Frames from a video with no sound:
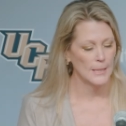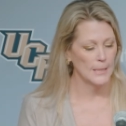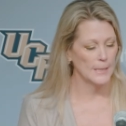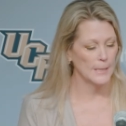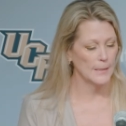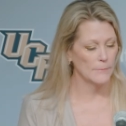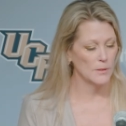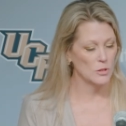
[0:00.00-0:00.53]

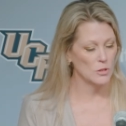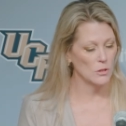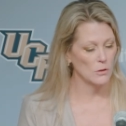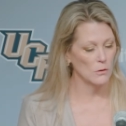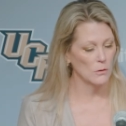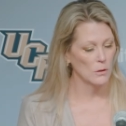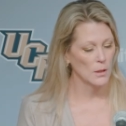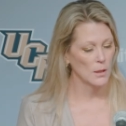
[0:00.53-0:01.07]
Um, and
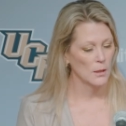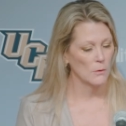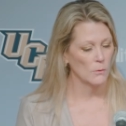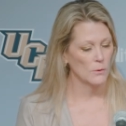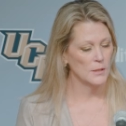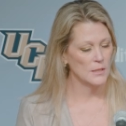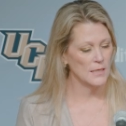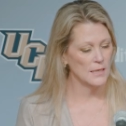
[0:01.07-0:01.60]
so
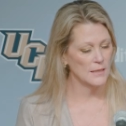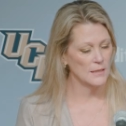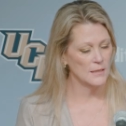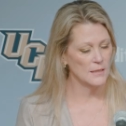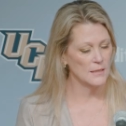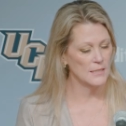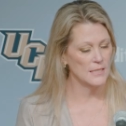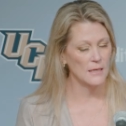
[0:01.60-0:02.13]
we just had to
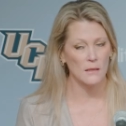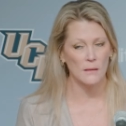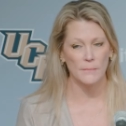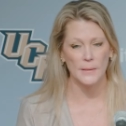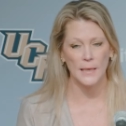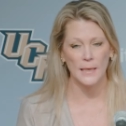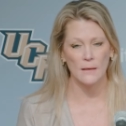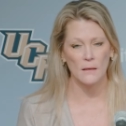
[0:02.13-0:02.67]
settle them
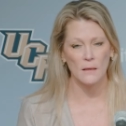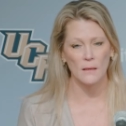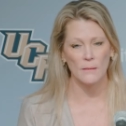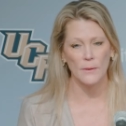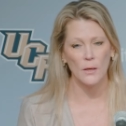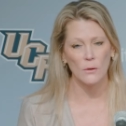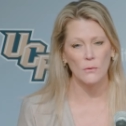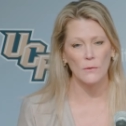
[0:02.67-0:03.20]
down and let them
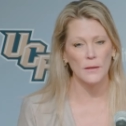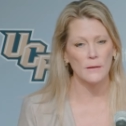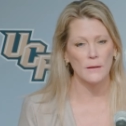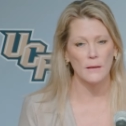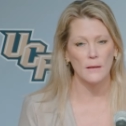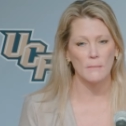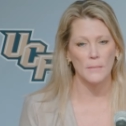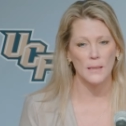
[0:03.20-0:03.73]
know that
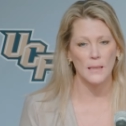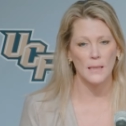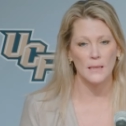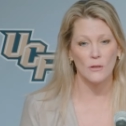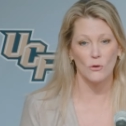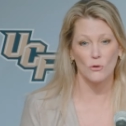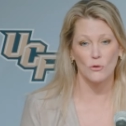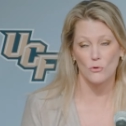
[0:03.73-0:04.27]
I mean that
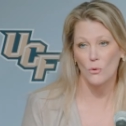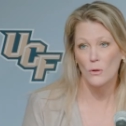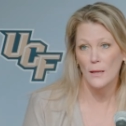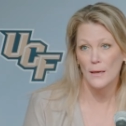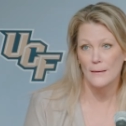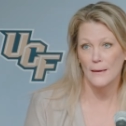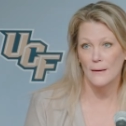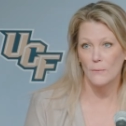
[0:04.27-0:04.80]
they're going to score
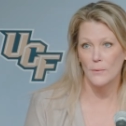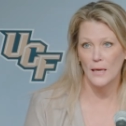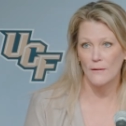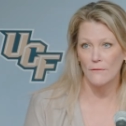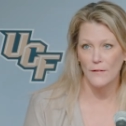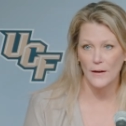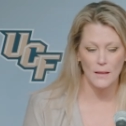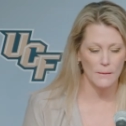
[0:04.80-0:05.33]
like that. We can't
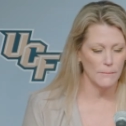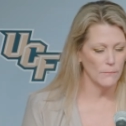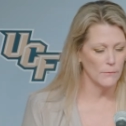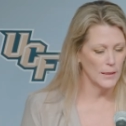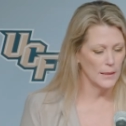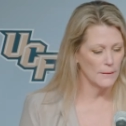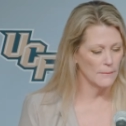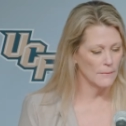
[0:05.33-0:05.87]
foul them. We
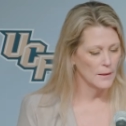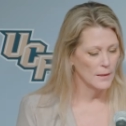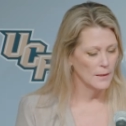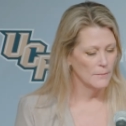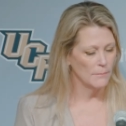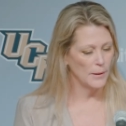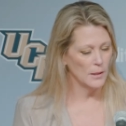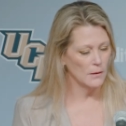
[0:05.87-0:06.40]
can't
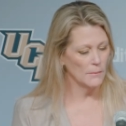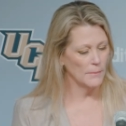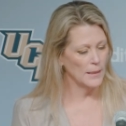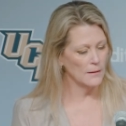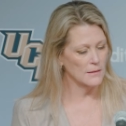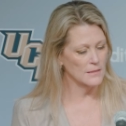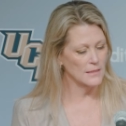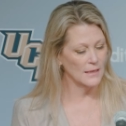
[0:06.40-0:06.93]
bail them
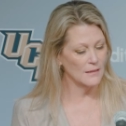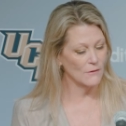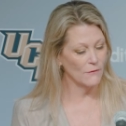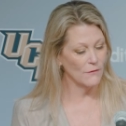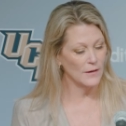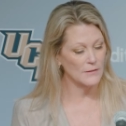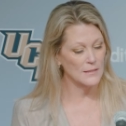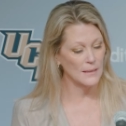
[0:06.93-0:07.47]
out because they got the
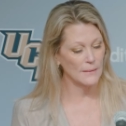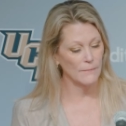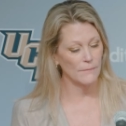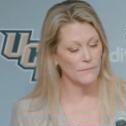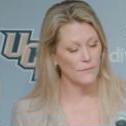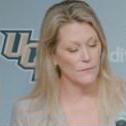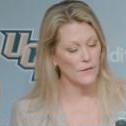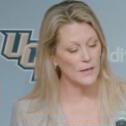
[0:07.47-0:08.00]
foul time
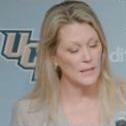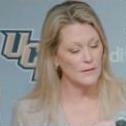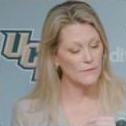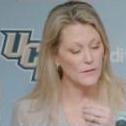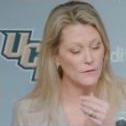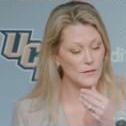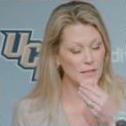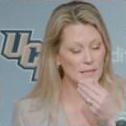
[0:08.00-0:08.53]
foul line
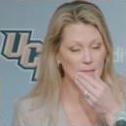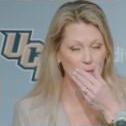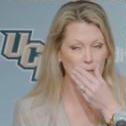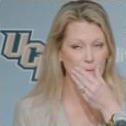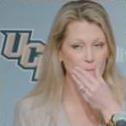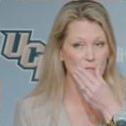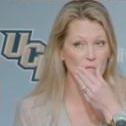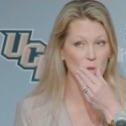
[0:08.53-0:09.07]
15
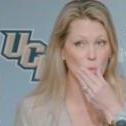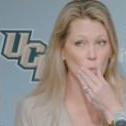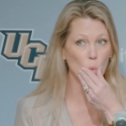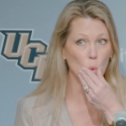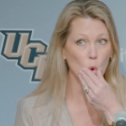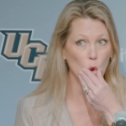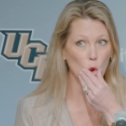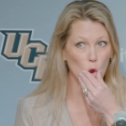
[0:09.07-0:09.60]
times and they're
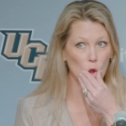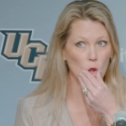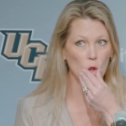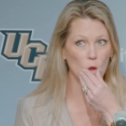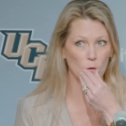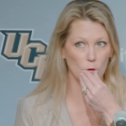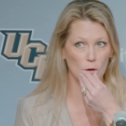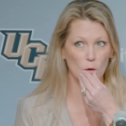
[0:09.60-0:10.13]
really
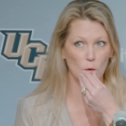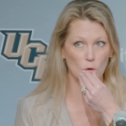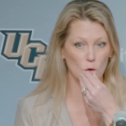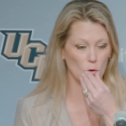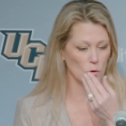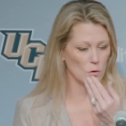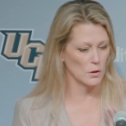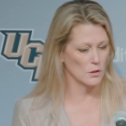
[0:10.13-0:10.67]
good free throw
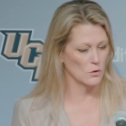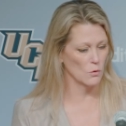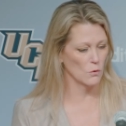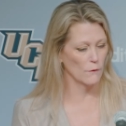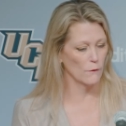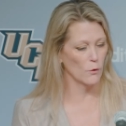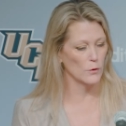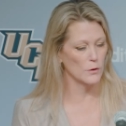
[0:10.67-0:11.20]
shooter. They scored
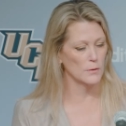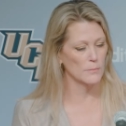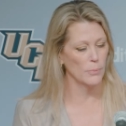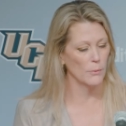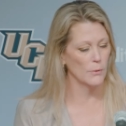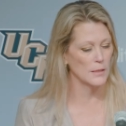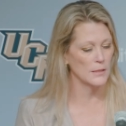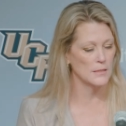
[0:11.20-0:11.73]
14
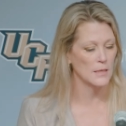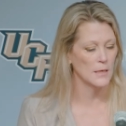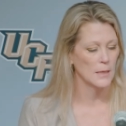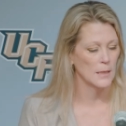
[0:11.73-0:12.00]
points,